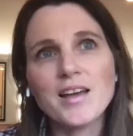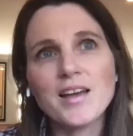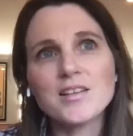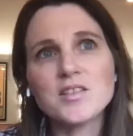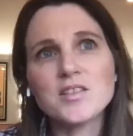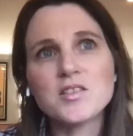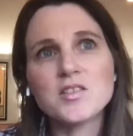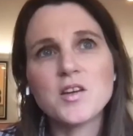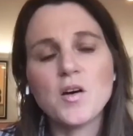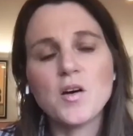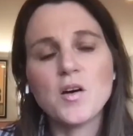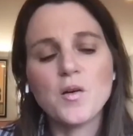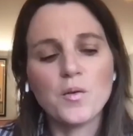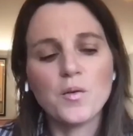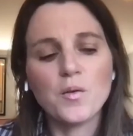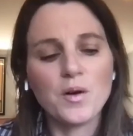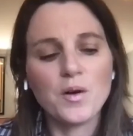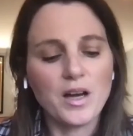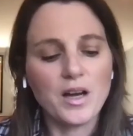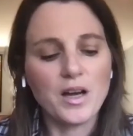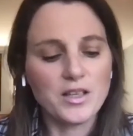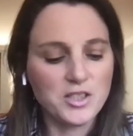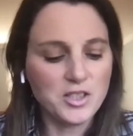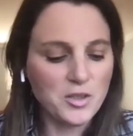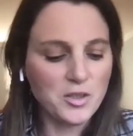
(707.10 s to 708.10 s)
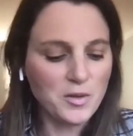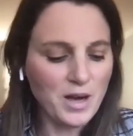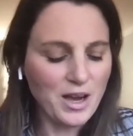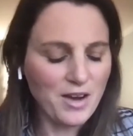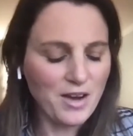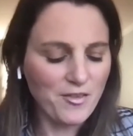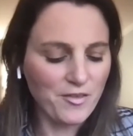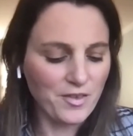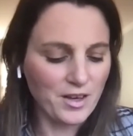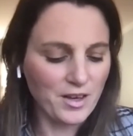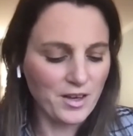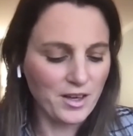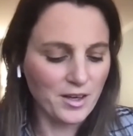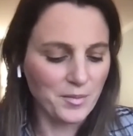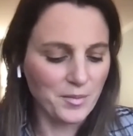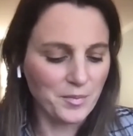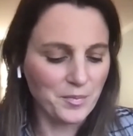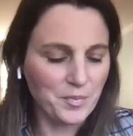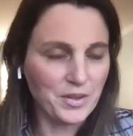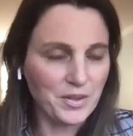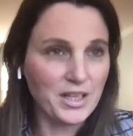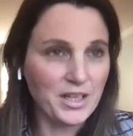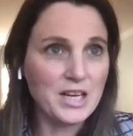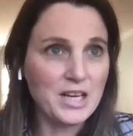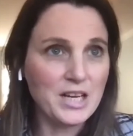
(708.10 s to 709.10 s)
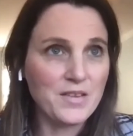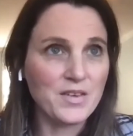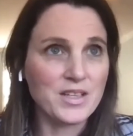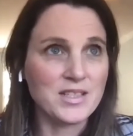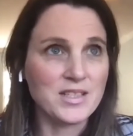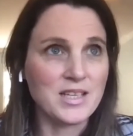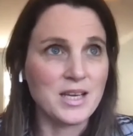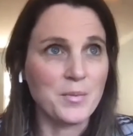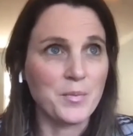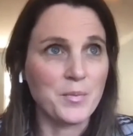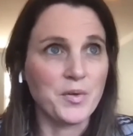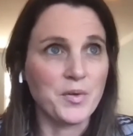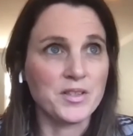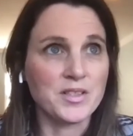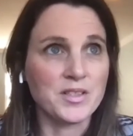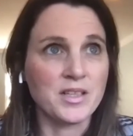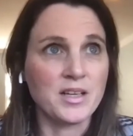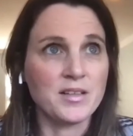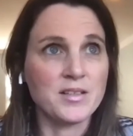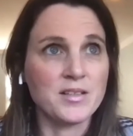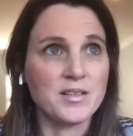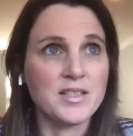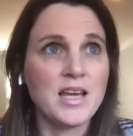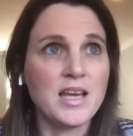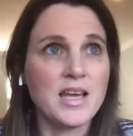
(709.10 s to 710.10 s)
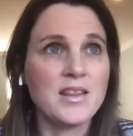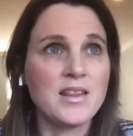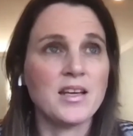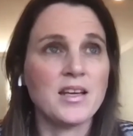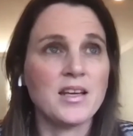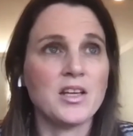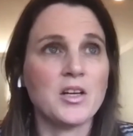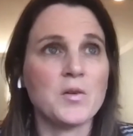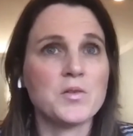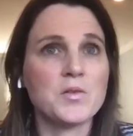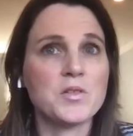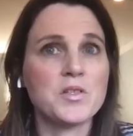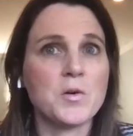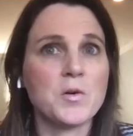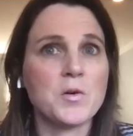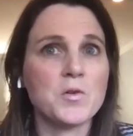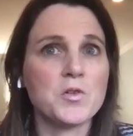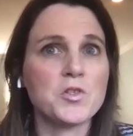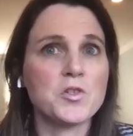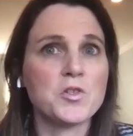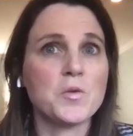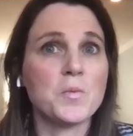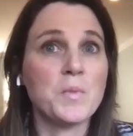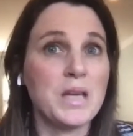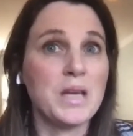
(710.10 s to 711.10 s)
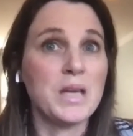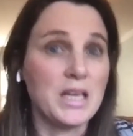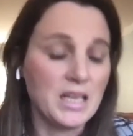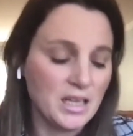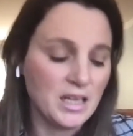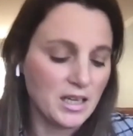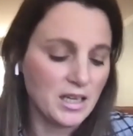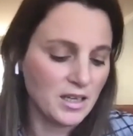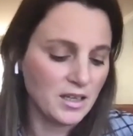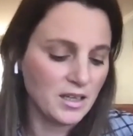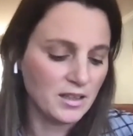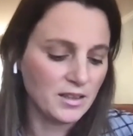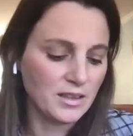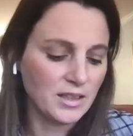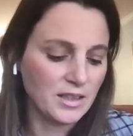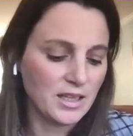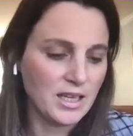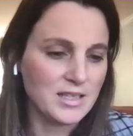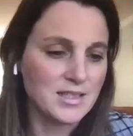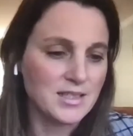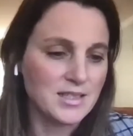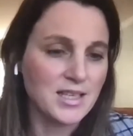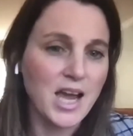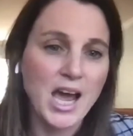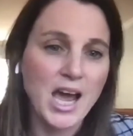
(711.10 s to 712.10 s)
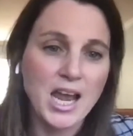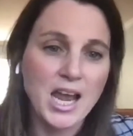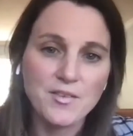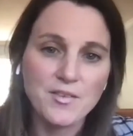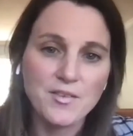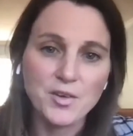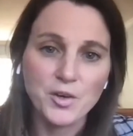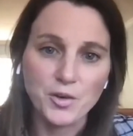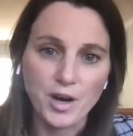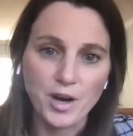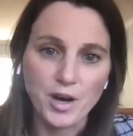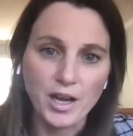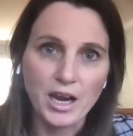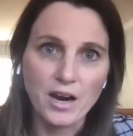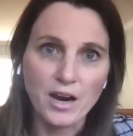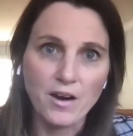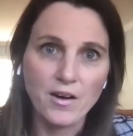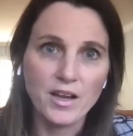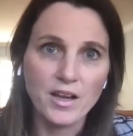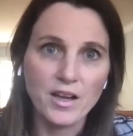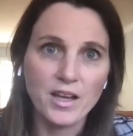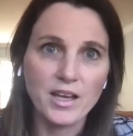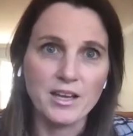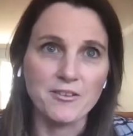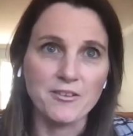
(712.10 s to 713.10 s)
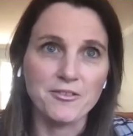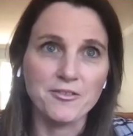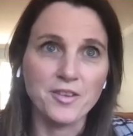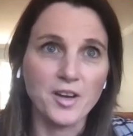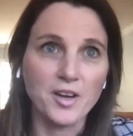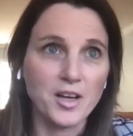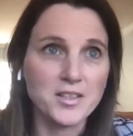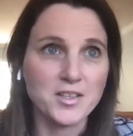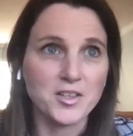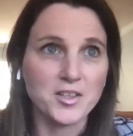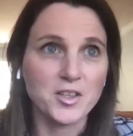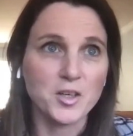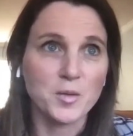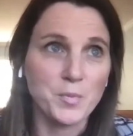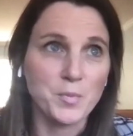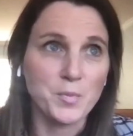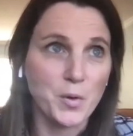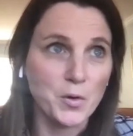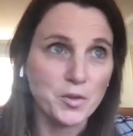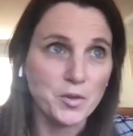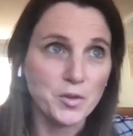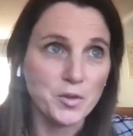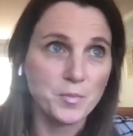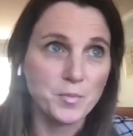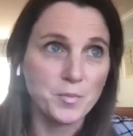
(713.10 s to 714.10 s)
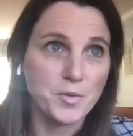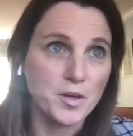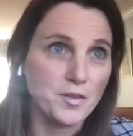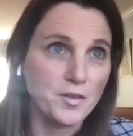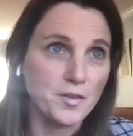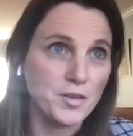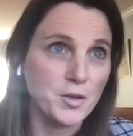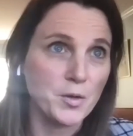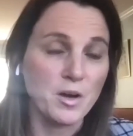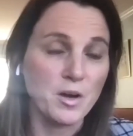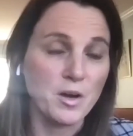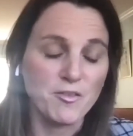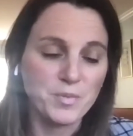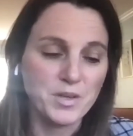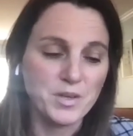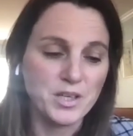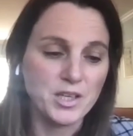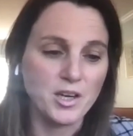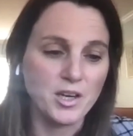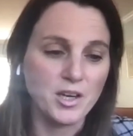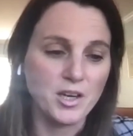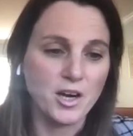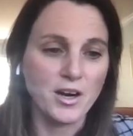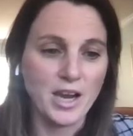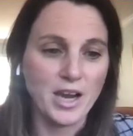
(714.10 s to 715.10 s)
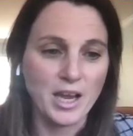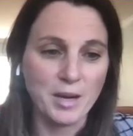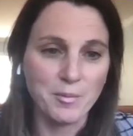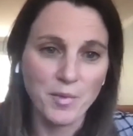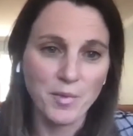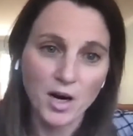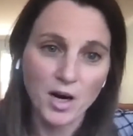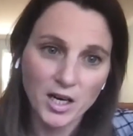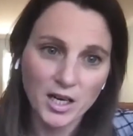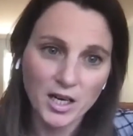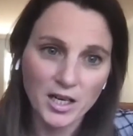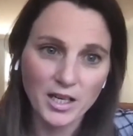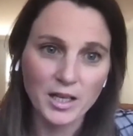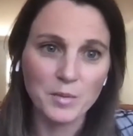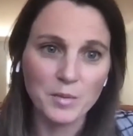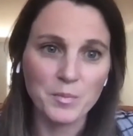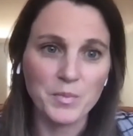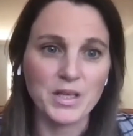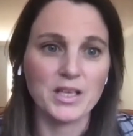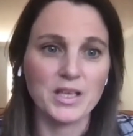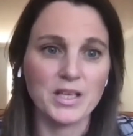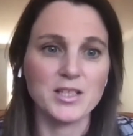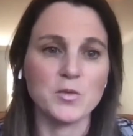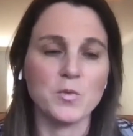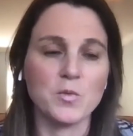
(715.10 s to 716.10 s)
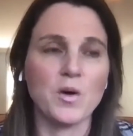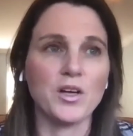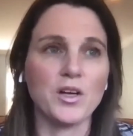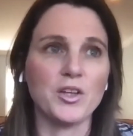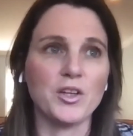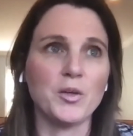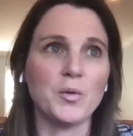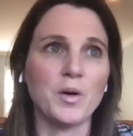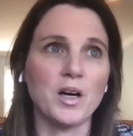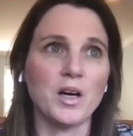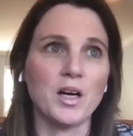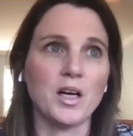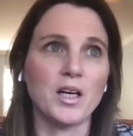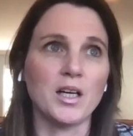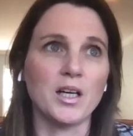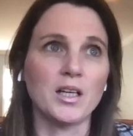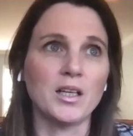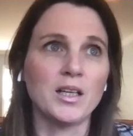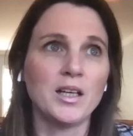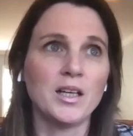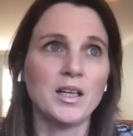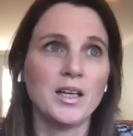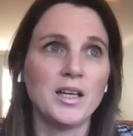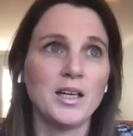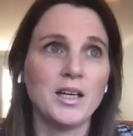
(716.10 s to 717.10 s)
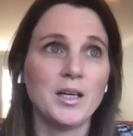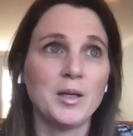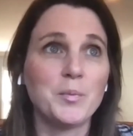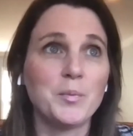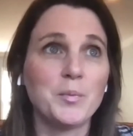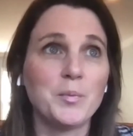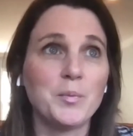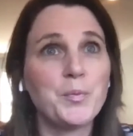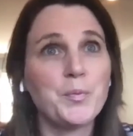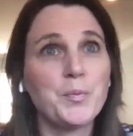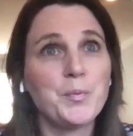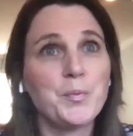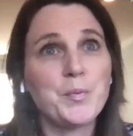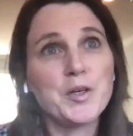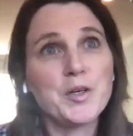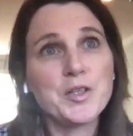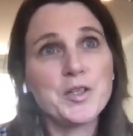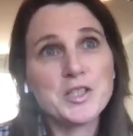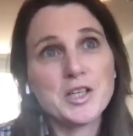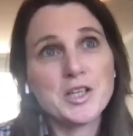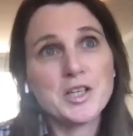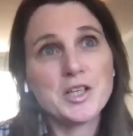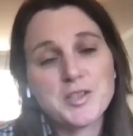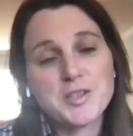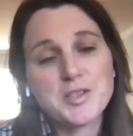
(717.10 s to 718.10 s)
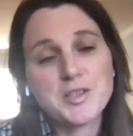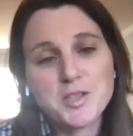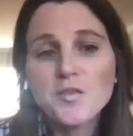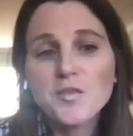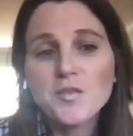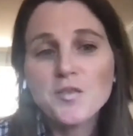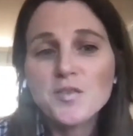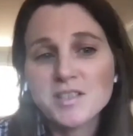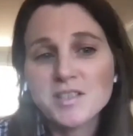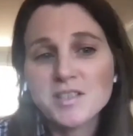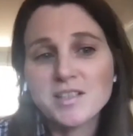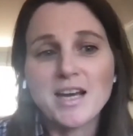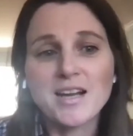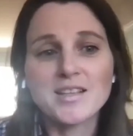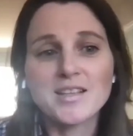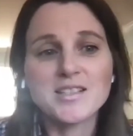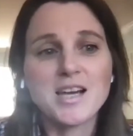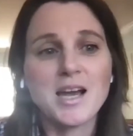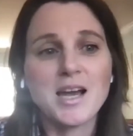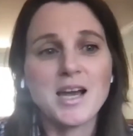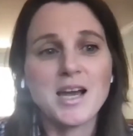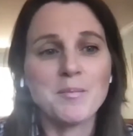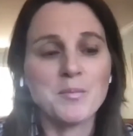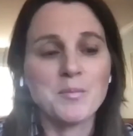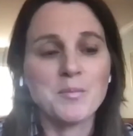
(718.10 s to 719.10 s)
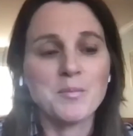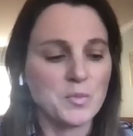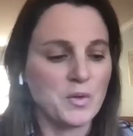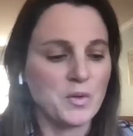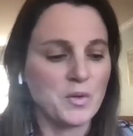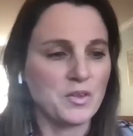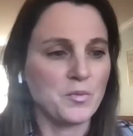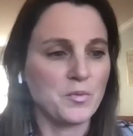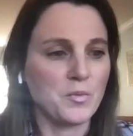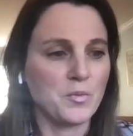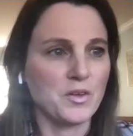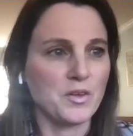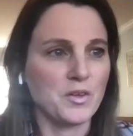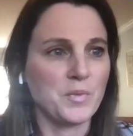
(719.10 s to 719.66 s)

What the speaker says: so I do have plenty of examples, and I'll say that social media is kind of a gray area. It falls under both the purview of PR and marketing, because while you are pushing a service a lot of the time with